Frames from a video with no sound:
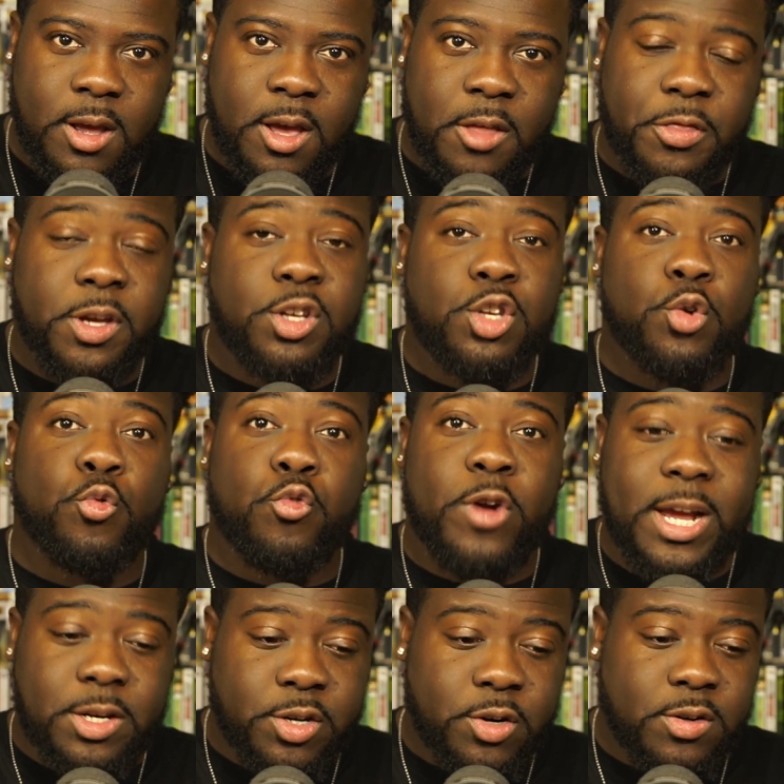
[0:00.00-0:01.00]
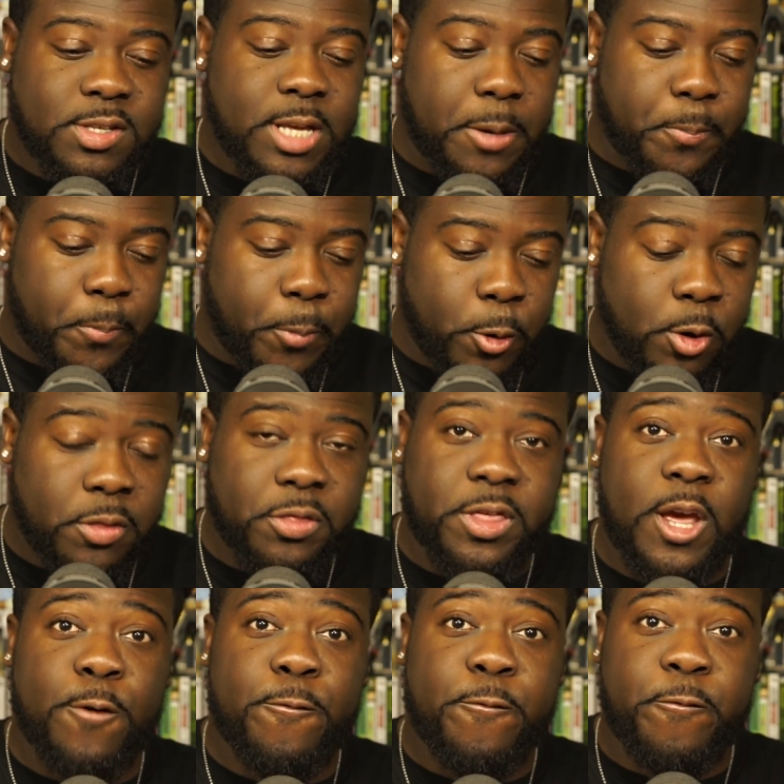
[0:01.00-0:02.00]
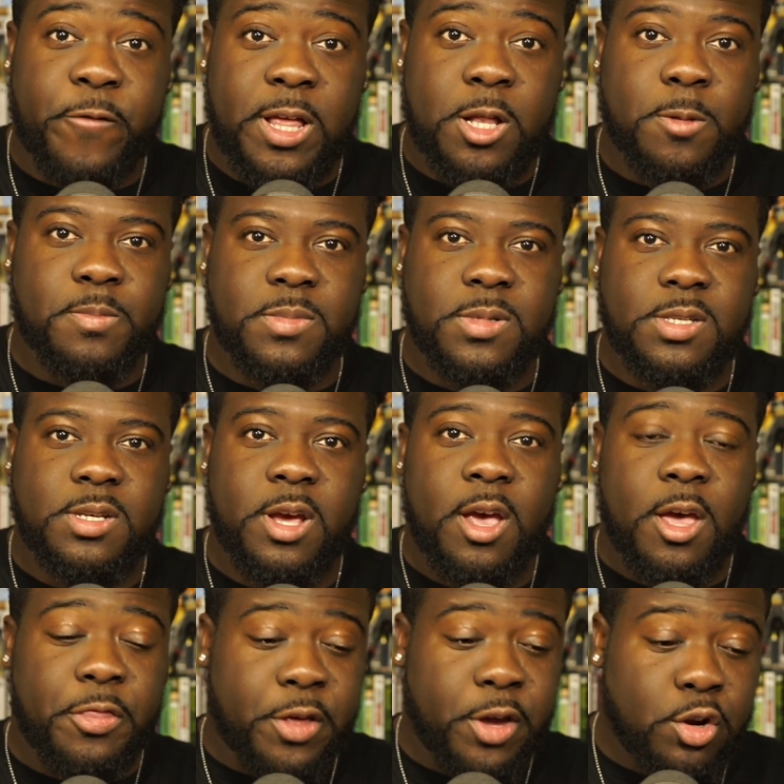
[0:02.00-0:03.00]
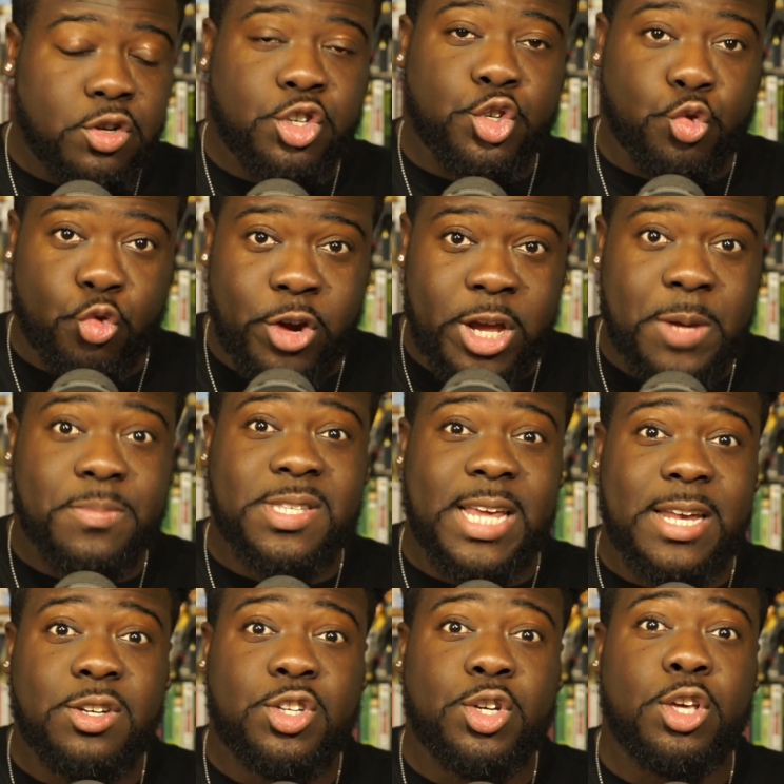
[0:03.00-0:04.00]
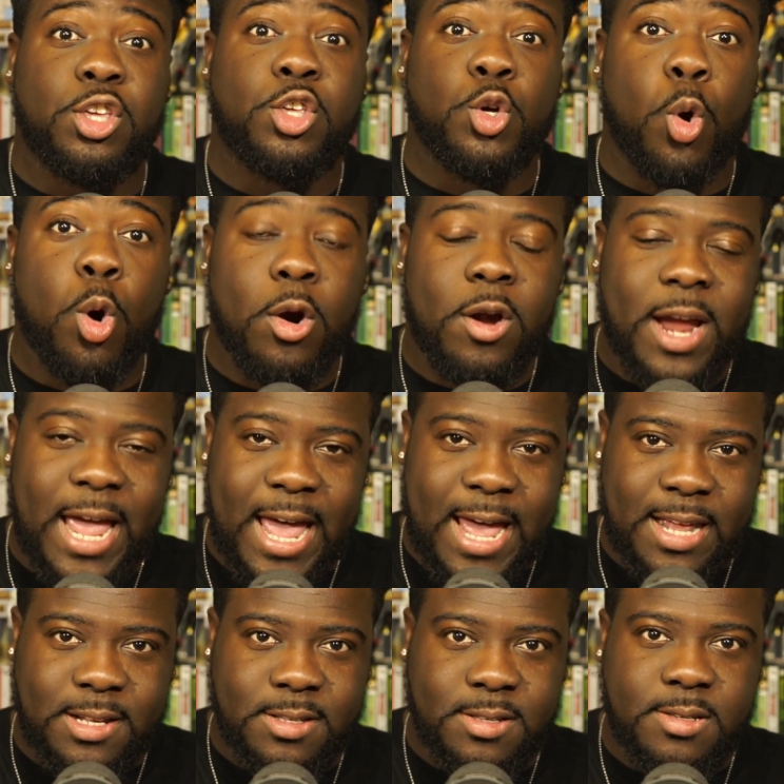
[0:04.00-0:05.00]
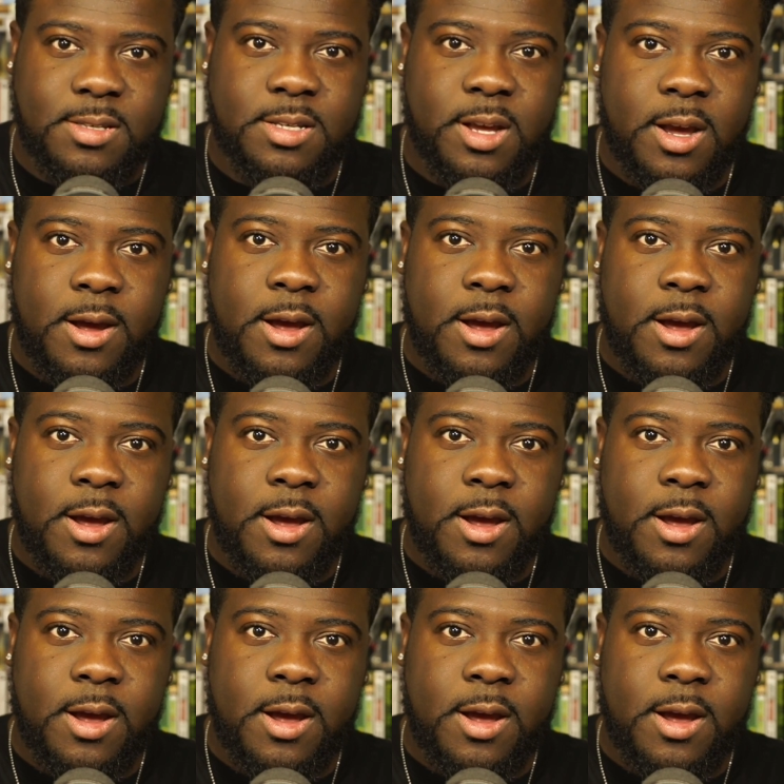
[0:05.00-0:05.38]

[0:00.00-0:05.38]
The directors that put their films, their dreams into your hands,